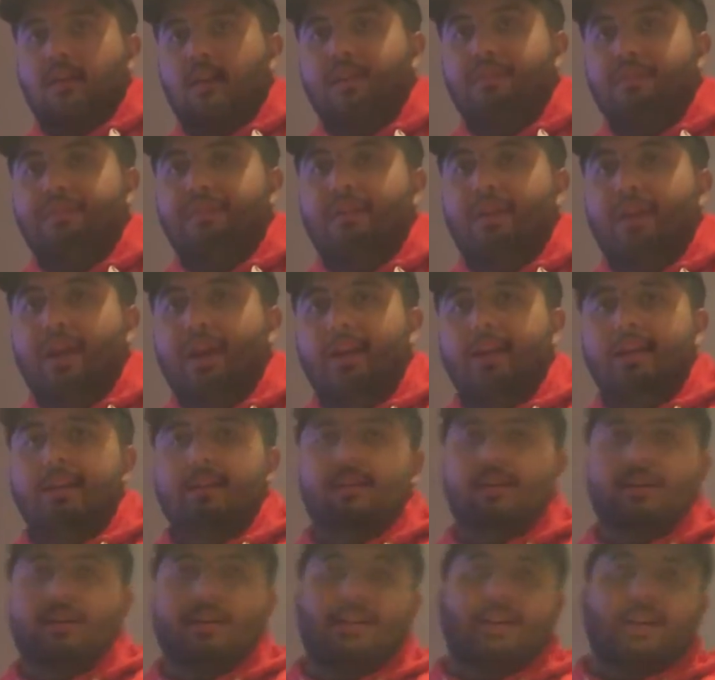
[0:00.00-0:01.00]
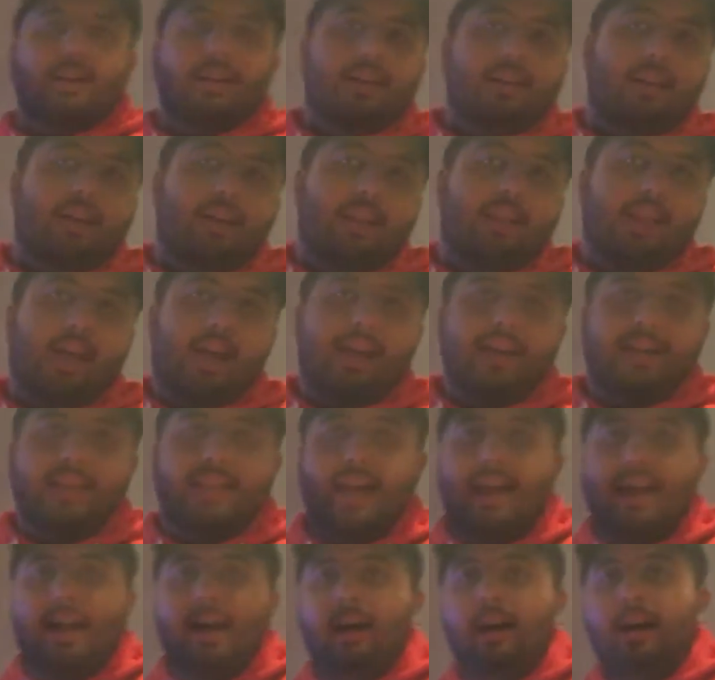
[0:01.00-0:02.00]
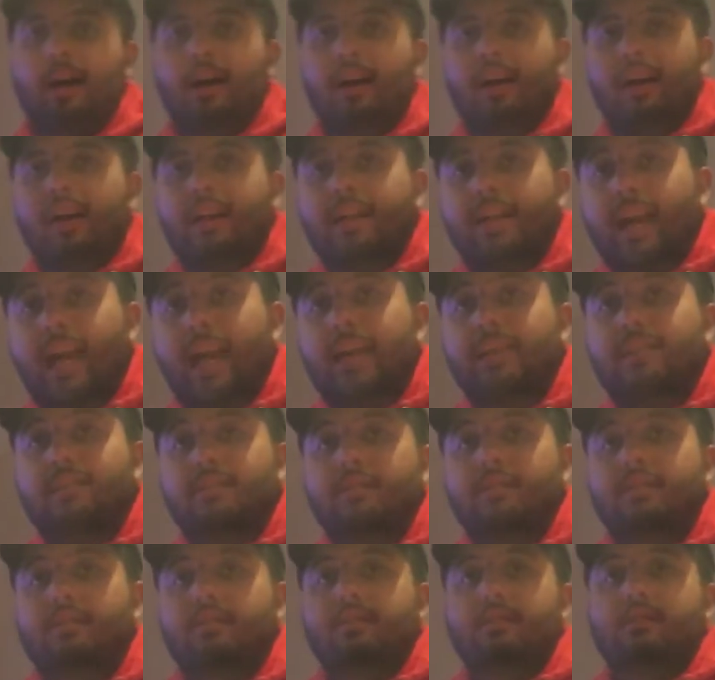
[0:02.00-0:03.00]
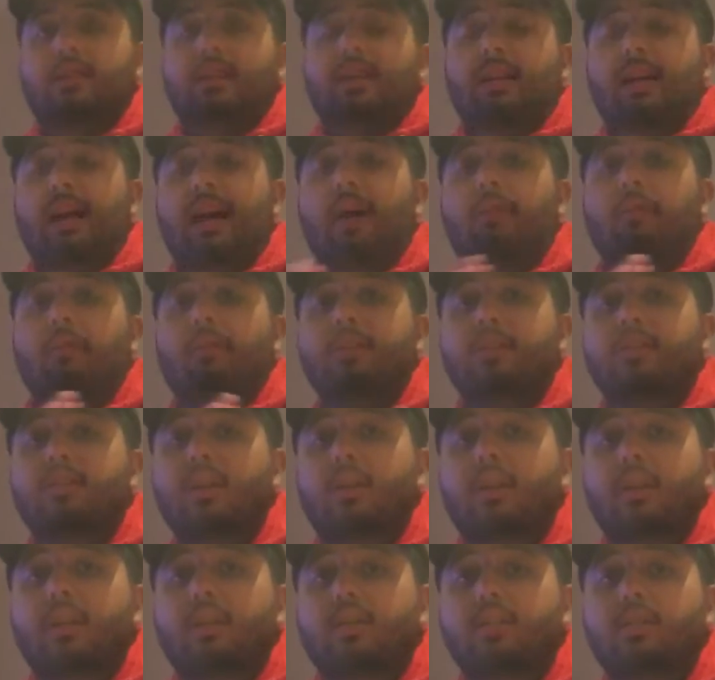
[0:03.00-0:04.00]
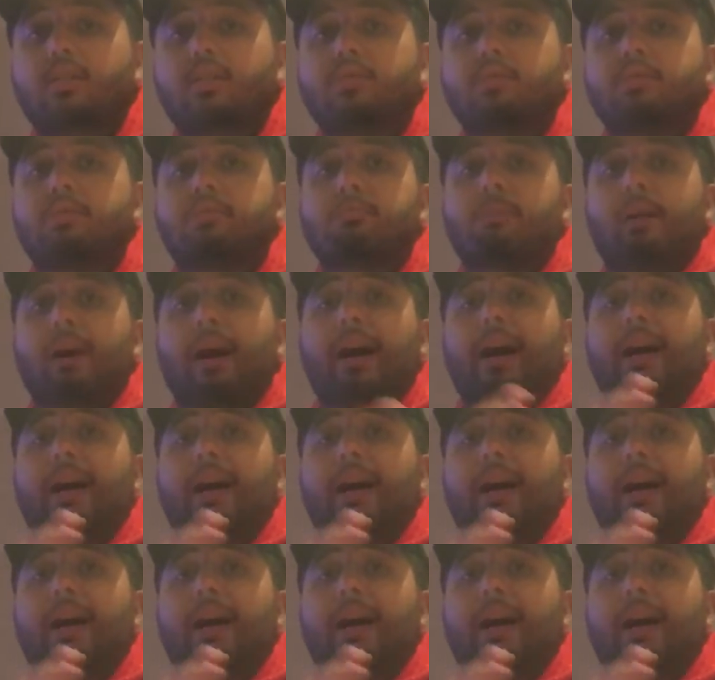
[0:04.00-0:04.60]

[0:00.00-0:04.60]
Different angle, huh? I like that. Guys, how I started YouTube?